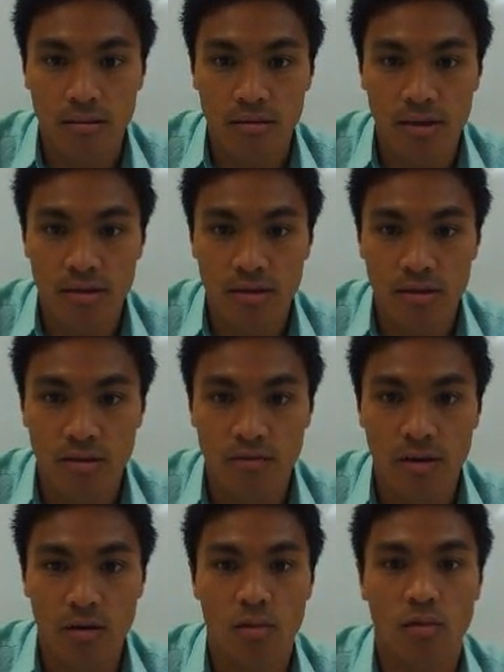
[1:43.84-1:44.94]
the
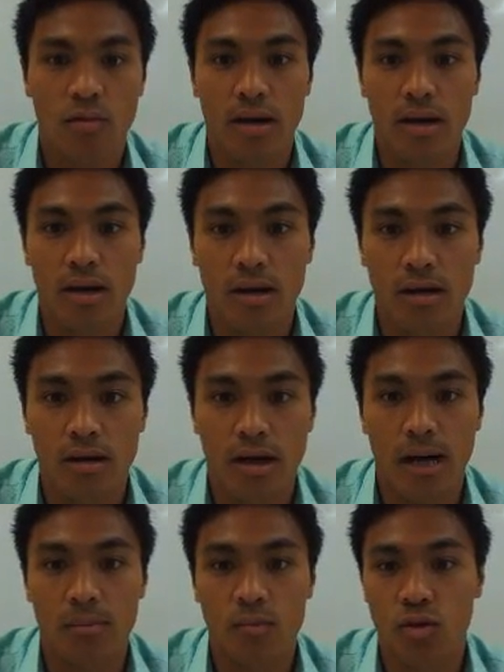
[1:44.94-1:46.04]
silver will
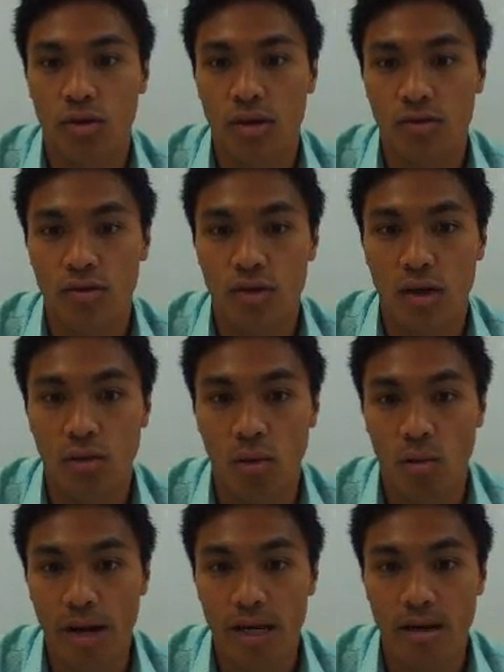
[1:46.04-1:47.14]
join onto the
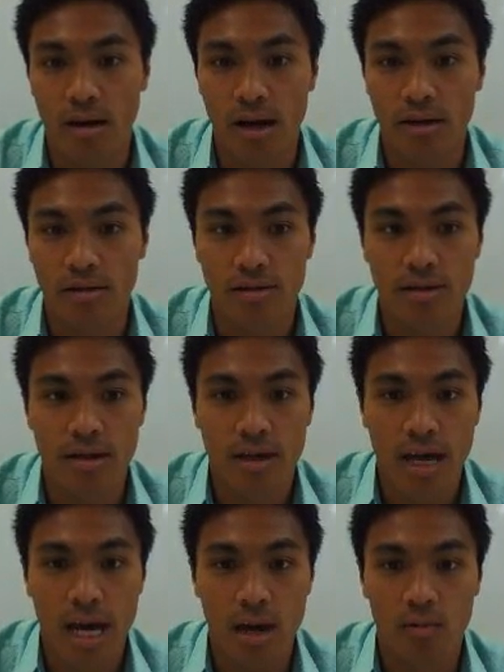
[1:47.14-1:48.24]
chlorine ions
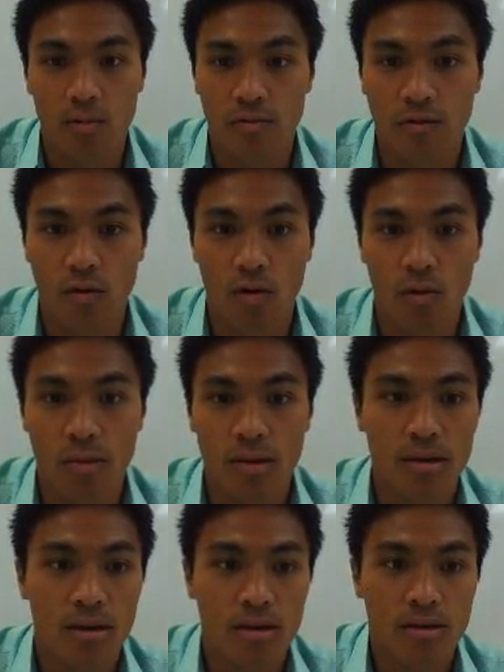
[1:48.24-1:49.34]
and will form
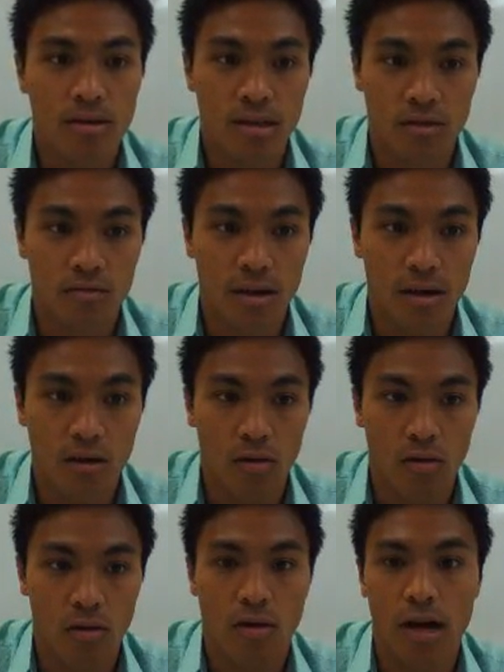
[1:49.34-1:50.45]
silver
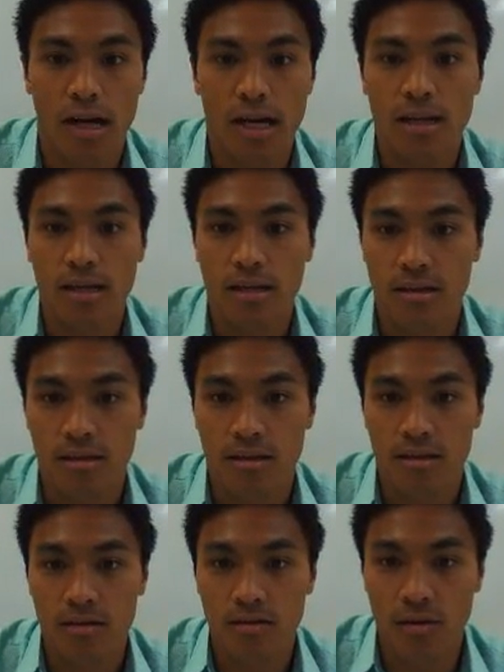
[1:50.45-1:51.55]
chloride.
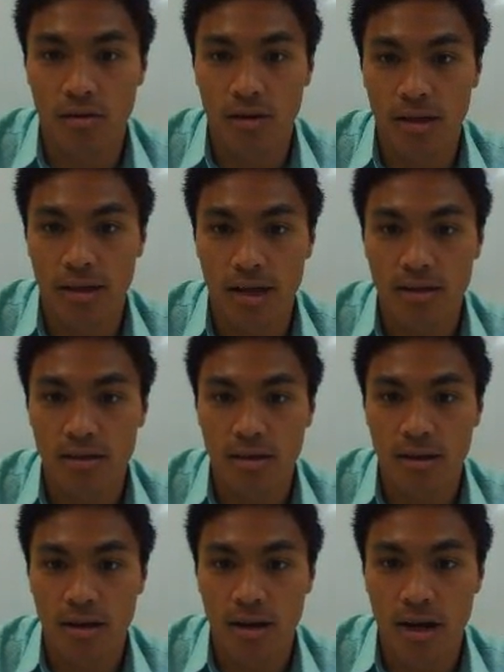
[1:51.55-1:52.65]
So, and that's
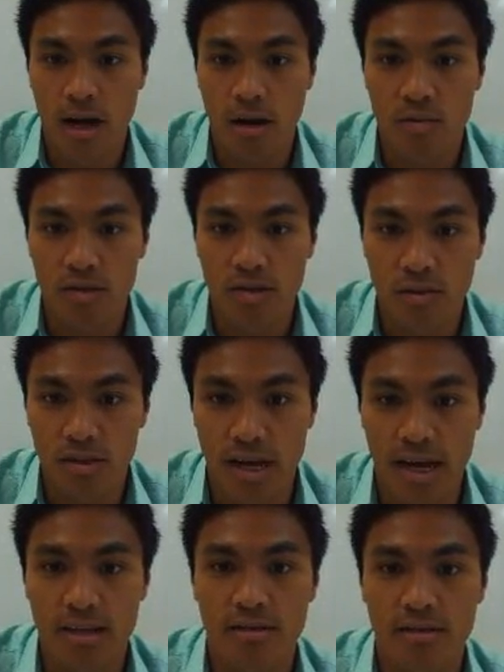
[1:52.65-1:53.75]
our
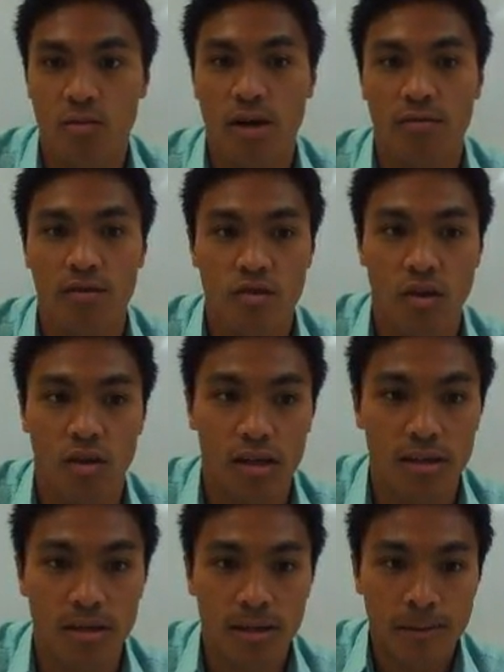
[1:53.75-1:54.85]
precipitate. So we have a
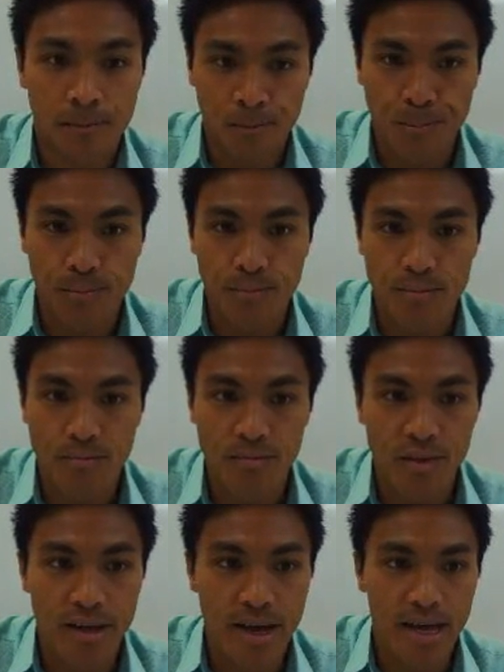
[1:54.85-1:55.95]
solid,
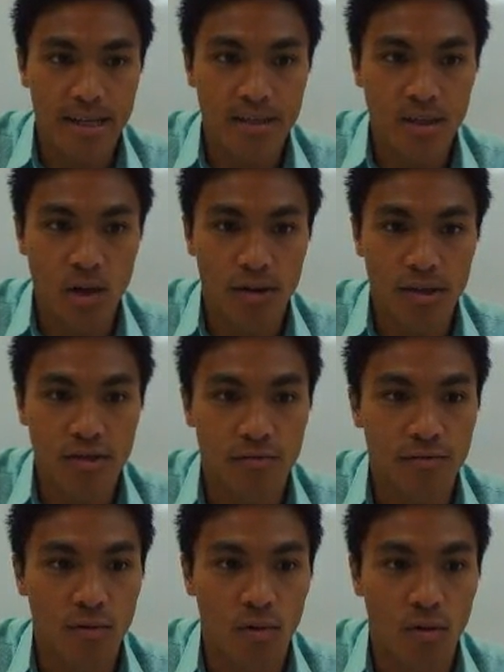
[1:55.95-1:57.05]
and it's going to
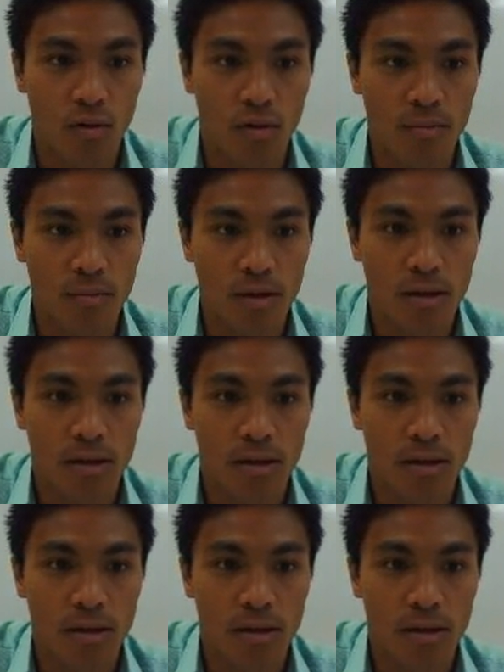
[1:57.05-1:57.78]
form